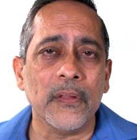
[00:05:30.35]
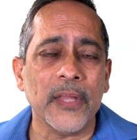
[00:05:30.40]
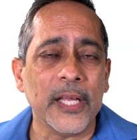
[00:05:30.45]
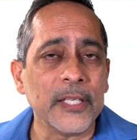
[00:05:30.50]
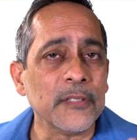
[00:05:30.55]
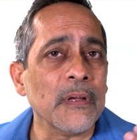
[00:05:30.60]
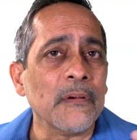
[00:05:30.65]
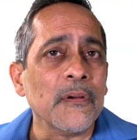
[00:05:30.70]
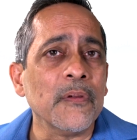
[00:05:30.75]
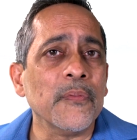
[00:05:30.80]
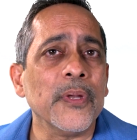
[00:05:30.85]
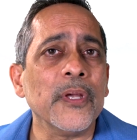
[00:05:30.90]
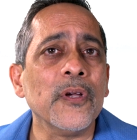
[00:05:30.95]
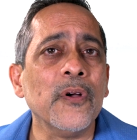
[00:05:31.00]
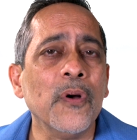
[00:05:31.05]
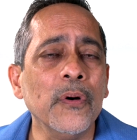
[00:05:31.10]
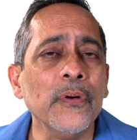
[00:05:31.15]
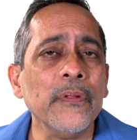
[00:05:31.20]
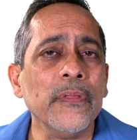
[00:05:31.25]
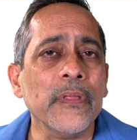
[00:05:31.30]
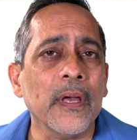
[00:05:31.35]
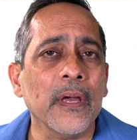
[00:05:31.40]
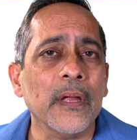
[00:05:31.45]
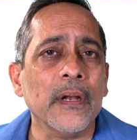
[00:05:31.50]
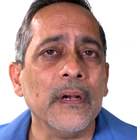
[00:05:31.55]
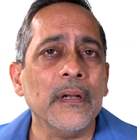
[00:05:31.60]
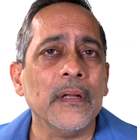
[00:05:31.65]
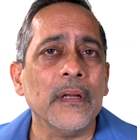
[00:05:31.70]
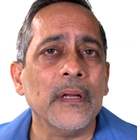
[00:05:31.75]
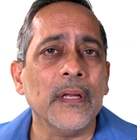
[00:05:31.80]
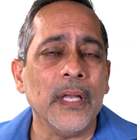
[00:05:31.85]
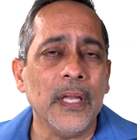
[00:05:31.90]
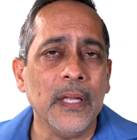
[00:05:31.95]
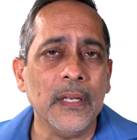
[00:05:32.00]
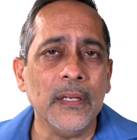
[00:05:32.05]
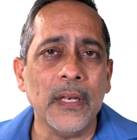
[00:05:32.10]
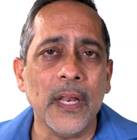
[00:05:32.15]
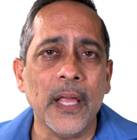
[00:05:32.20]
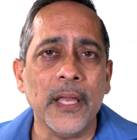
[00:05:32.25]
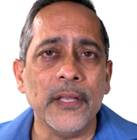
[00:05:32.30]
That's why when we go there,
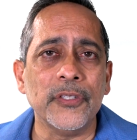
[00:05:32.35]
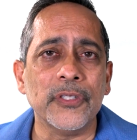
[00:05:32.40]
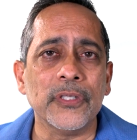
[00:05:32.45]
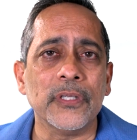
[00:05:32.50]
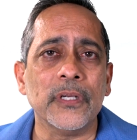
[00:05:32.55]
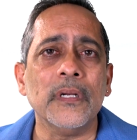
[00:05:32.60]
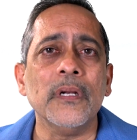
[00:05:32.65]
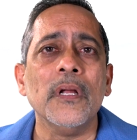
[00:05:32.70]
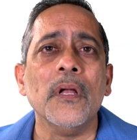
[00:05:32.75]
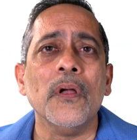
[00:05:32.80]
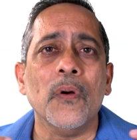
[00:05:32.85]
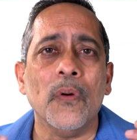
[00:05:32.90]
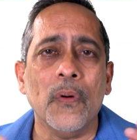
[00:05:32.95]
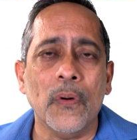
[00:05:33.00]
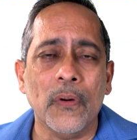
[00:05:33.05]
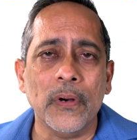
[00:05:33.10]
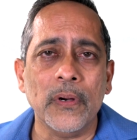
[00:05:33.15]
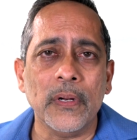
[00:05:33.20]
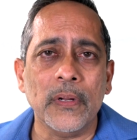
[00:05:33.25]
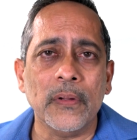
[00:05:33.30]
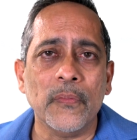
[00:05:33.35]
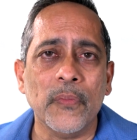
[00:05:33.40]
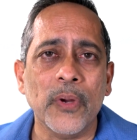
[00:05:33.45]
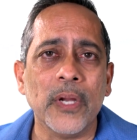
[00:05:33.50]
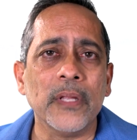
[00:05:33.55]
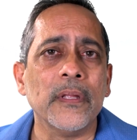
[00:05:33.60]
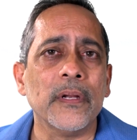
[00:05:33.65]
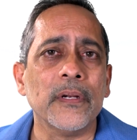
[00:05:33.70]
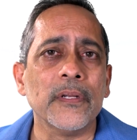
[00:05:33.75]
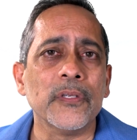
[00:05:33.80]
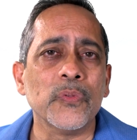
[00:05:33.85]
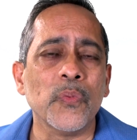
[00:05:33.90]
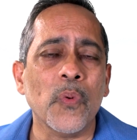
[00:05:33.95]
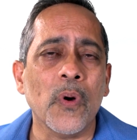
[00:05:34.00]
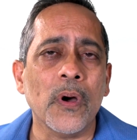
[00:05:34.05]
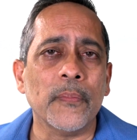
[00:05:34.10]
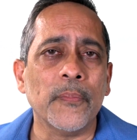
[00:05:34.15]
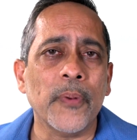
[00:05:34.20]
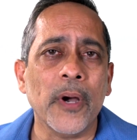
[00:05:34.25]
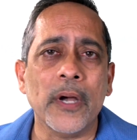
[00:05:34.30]
in nature or where there is
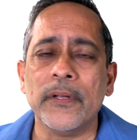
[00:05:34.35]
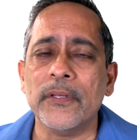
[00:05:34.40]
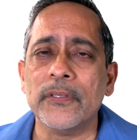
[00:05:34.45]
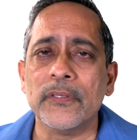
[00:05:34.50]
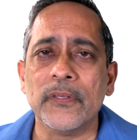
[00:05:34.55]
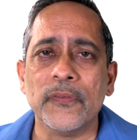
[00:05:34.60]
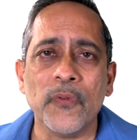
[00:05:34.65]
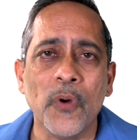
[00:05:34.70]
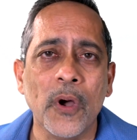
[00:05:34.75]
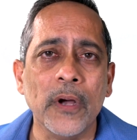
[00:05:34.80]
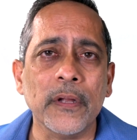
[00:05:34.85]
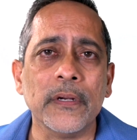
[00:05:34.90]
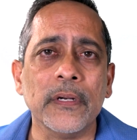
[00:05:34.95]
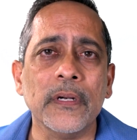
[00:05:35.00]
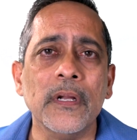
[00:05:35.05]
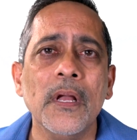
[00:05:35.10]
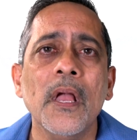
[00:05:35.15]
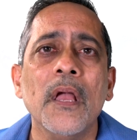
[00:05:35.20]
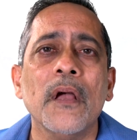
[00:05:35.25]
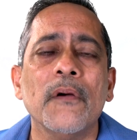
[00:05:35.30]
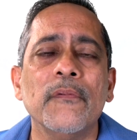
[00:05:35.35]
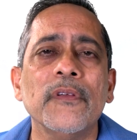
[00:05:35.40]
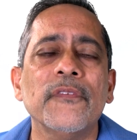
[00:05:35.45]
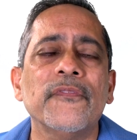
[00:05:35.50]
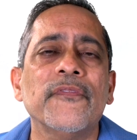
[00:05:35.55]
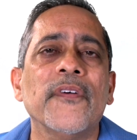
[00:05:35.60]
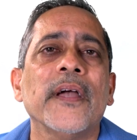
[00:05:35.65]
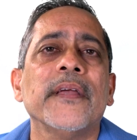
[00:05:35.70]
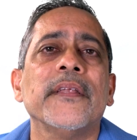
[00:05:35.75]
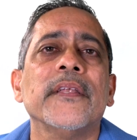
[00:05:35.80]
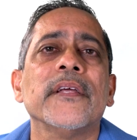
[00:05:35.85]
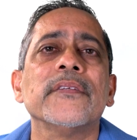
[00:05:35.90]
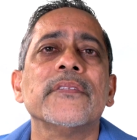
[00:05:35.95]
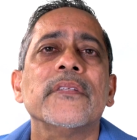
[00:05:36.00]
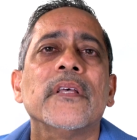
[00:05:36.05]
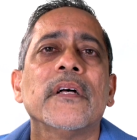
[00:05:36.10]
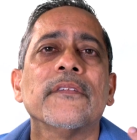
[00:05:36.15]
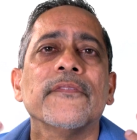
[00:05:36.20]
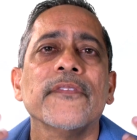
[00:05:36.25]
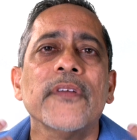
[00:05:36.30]
bodies of water, we find
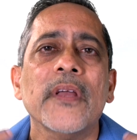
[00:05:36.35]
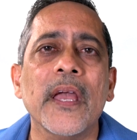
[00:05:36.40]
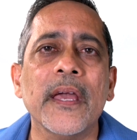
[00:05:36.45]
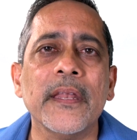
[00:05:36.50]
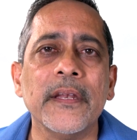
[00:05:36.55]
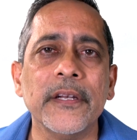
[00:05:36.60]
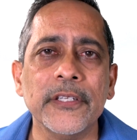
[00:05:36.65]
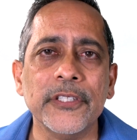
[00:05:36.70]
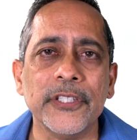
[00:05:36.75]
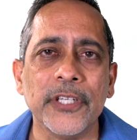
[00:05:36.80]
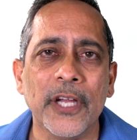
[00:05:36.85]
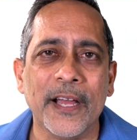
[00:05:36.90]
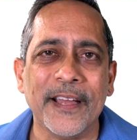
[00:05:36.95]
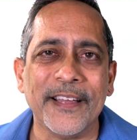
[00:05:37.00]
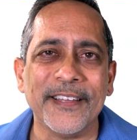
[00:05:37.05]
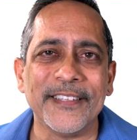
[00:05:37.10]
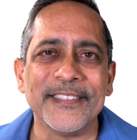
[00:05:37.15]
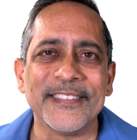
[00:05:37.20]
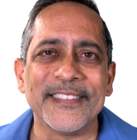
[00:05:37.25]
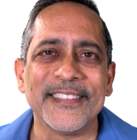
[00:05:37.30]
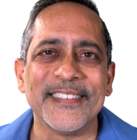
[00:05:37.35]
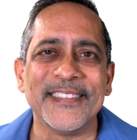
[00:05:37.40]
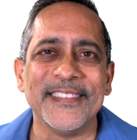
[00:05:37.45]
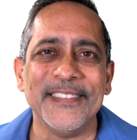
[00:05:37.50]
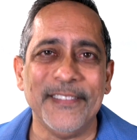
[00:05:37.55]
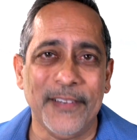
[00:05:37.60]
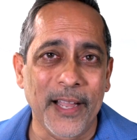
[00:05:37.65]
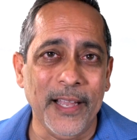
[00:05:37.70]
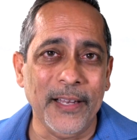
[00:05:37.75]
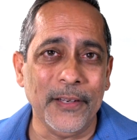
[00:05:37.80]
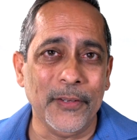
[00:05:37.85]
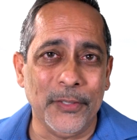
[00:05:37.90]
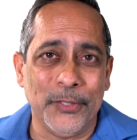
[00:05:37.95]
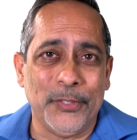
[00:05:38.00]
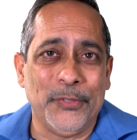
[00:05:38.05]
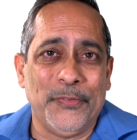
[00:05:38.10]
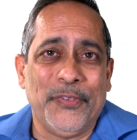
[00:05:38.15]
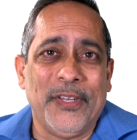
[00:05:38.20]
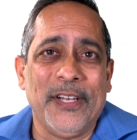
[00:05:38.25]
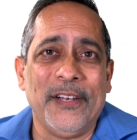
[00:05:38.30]
ourselves energized, right?
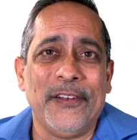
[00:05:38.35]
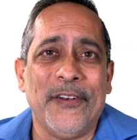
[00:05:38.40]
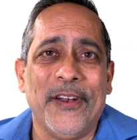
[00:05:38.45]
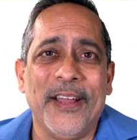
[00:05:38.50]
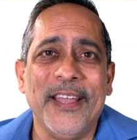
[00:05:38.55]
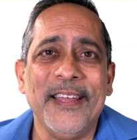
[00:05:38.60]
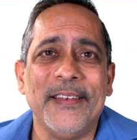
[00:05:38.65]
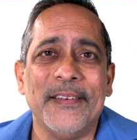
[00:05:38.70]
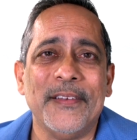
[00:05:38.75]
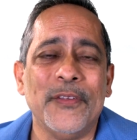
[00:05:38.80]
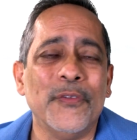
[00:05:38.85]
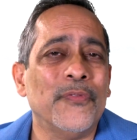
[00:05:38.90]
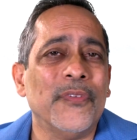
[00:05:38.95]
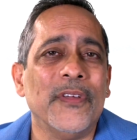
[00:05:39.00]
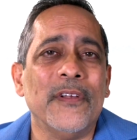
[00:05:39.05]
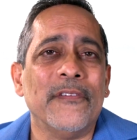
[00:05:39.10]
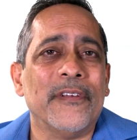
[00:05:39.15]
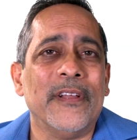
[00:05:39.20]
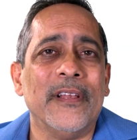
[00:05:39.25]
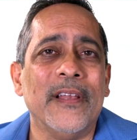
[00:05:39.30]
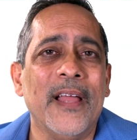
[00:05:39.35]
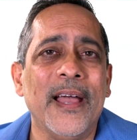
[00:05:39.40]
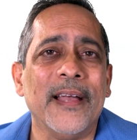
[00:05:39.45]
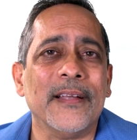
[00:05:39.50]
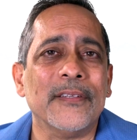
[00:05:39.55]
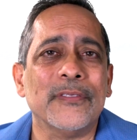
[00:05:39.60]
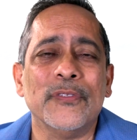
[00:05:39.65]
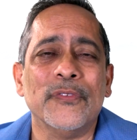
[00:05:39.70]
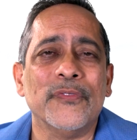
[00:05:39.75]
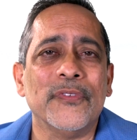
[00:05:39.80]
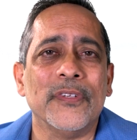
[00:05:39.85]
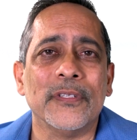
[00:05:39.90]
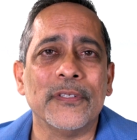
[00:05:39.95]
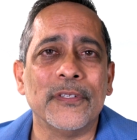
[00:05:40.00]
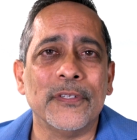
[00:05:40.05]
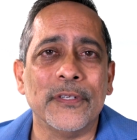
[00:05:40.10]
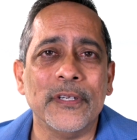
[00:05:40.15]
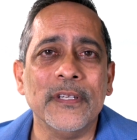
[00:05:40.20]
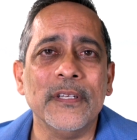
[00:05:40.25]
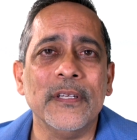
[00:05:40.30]
Don't you feel great? You feel relaxed, you feel
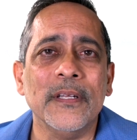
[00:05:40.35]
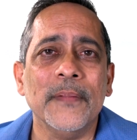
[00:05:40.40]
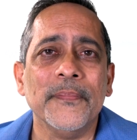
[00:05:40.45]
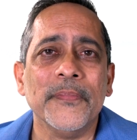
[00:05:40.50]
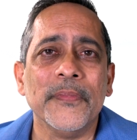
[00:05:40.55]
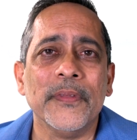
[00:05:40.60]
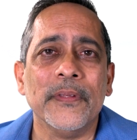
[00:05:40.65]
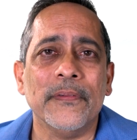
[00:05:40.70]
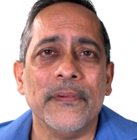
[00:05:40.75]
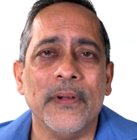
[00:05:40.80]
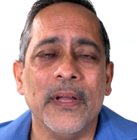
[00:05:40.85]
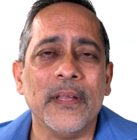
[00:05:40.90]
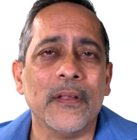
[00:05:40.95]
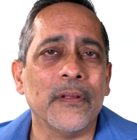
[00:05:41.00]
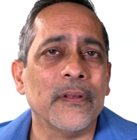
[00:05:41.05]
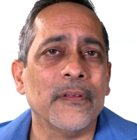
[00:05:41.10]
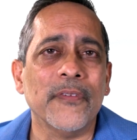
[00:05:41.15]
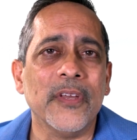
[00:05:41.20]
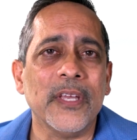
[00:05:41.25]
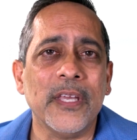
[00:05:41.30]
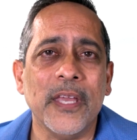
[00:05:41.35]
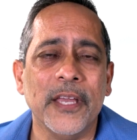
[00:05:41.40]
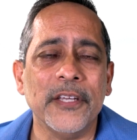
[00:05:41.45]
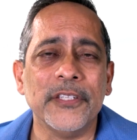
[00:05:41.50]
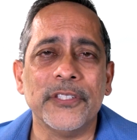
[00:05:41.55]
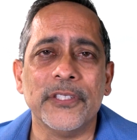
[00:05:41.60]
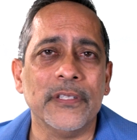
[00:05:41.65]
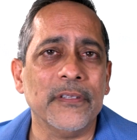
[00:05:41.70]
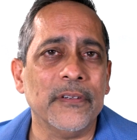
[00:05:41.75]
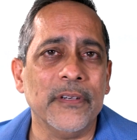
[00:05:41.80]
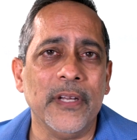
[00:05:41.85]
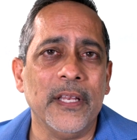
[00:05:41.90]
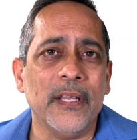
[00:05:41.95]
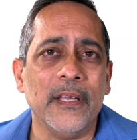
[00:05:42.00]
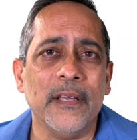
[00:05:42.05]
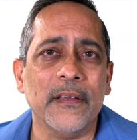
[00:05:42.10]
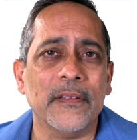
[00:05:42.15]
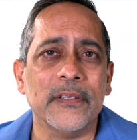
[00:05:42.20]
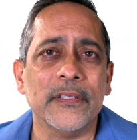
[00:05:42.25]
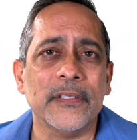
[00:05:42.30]
good, right? On a vacation or
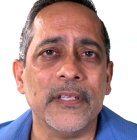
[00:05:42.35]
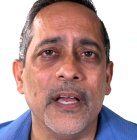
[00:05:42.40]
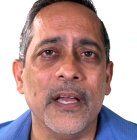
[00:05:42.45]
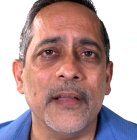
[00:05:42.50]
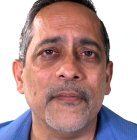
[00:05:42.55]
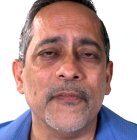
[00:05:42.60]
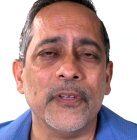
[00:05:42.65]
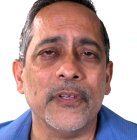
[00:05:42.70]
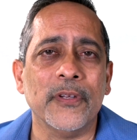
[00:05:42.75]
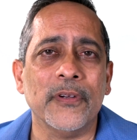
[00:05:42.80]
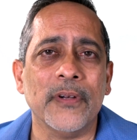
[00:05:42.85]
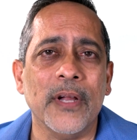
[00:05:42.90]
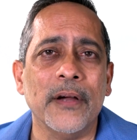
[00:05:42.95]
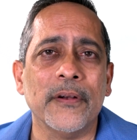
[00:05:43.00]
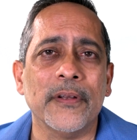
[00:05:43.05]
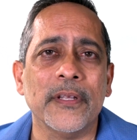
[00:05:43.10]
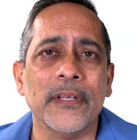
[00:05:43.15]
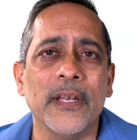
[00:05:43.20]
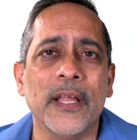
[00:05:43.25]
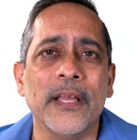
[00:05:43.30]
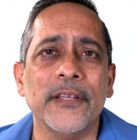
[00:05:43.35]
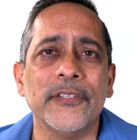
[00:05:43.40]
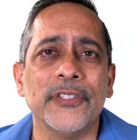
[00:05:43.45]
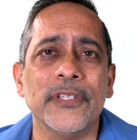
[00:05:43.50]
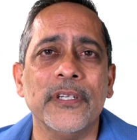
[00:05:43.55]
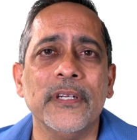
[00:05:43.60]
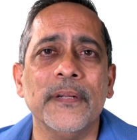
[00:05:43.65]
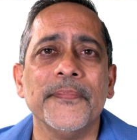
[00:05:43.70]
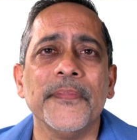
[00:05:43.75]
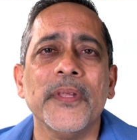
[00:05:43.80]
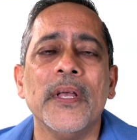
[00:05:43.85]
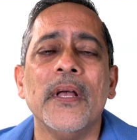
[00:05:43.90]
any other time when you're out in nature.